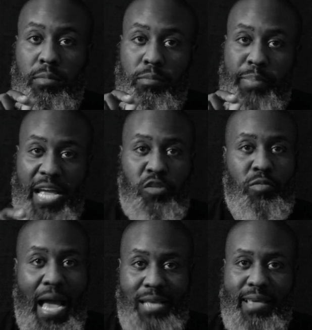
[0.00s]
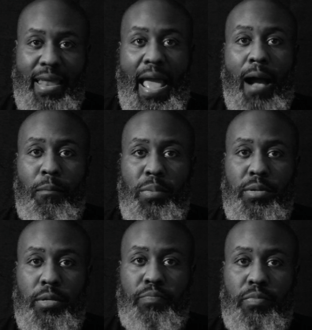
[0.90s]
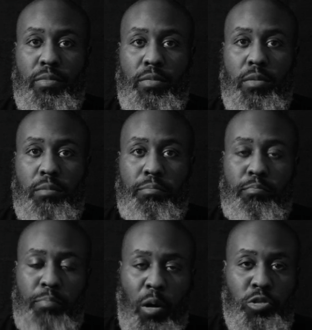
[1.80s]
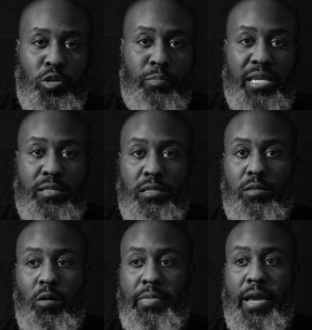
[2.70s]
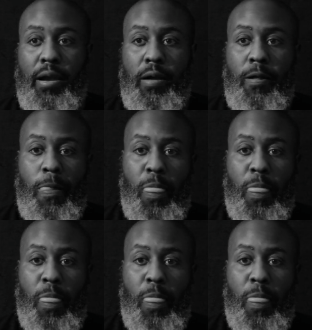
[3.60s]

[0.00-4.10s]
Patronize that app. Post your business on there.